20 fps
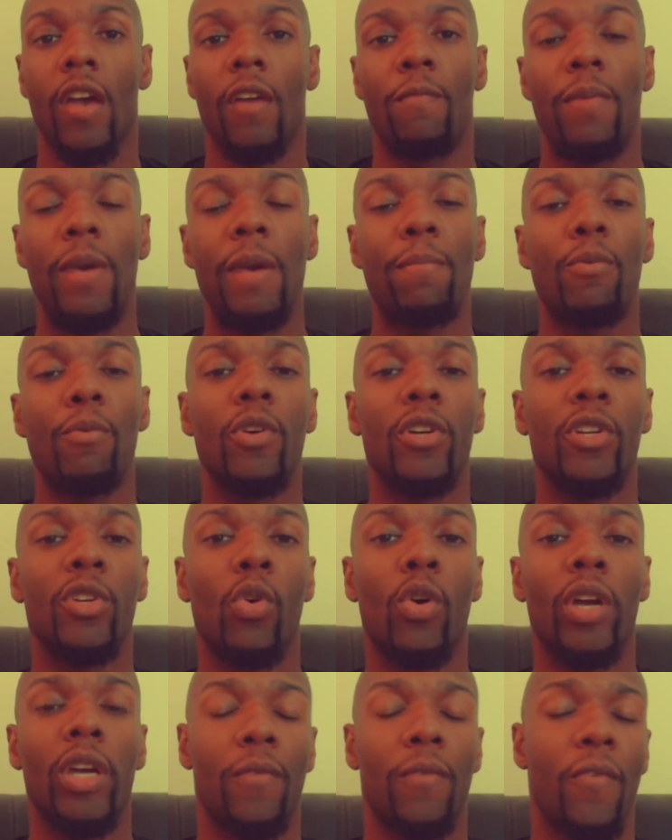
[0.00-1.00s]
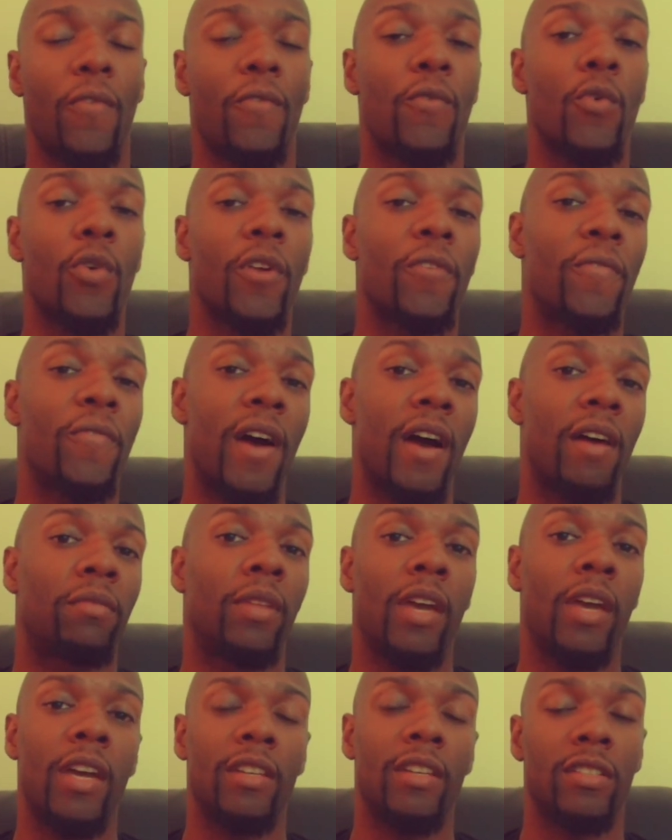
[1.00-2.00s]
If people are doing it for four to
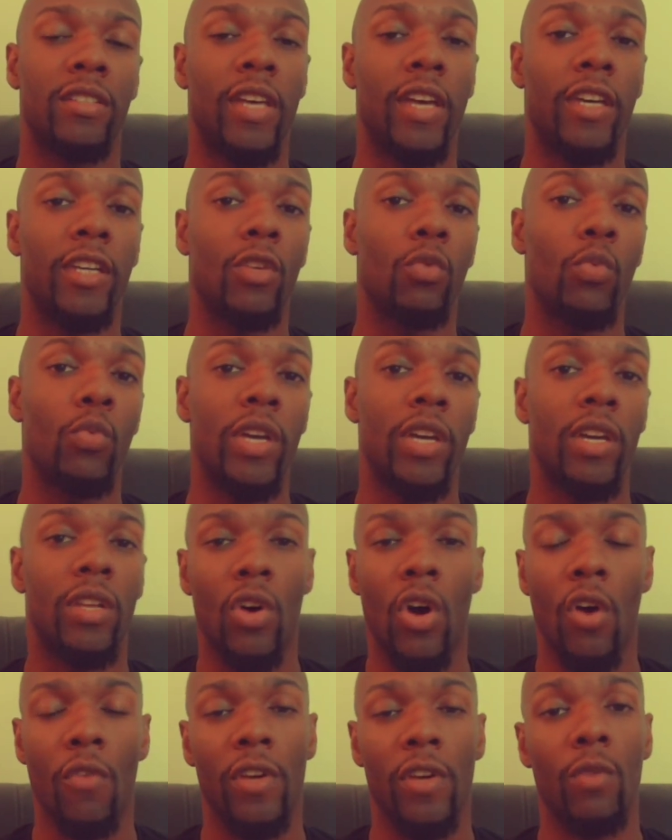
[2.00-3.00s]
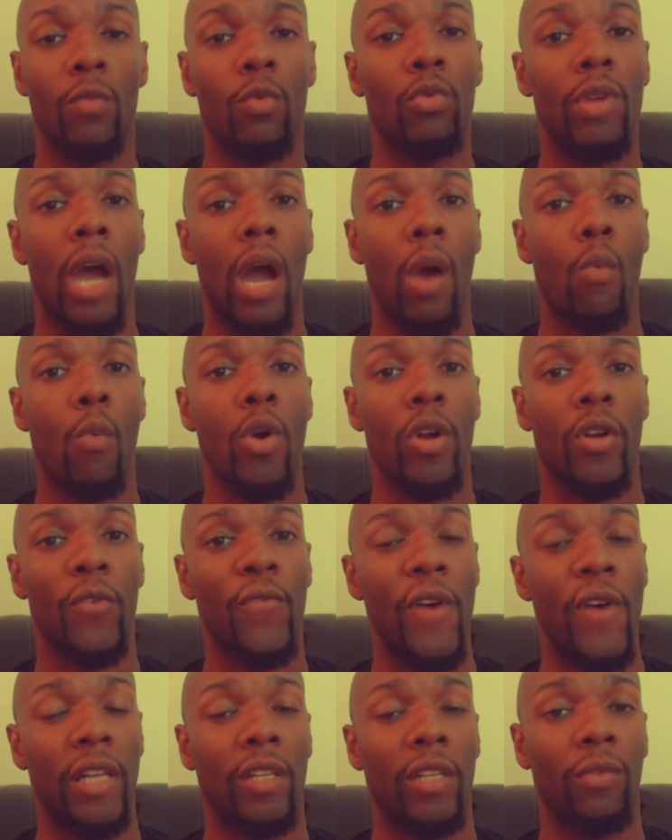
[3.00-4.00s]
five days and taking the weekend off, it will not work
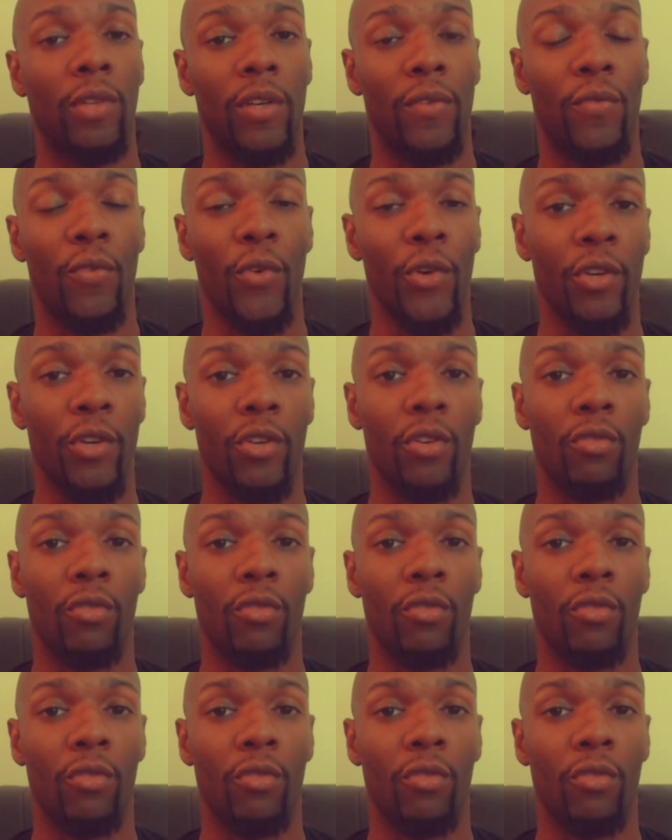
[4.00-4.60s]
effectively for you.